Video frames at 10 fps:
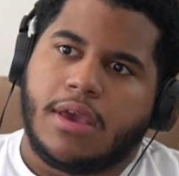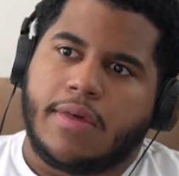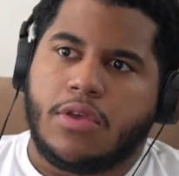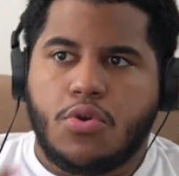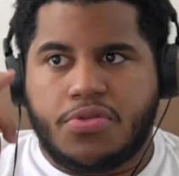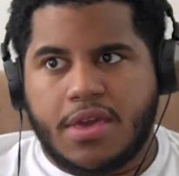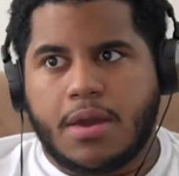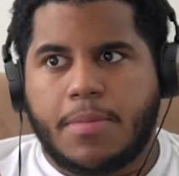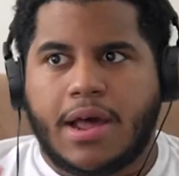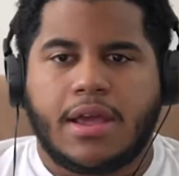And then you think
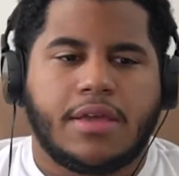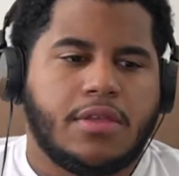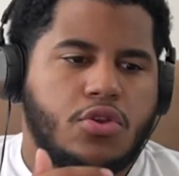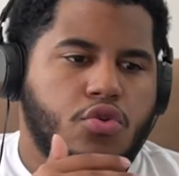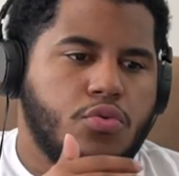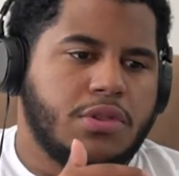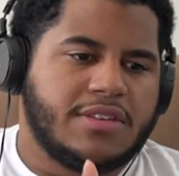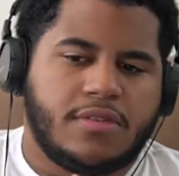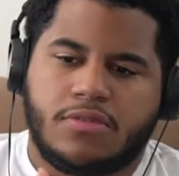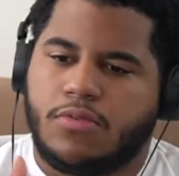about it, and then you
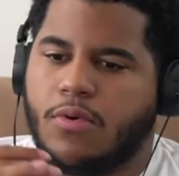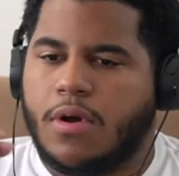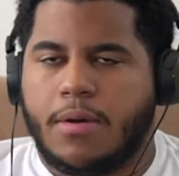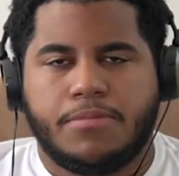listen to,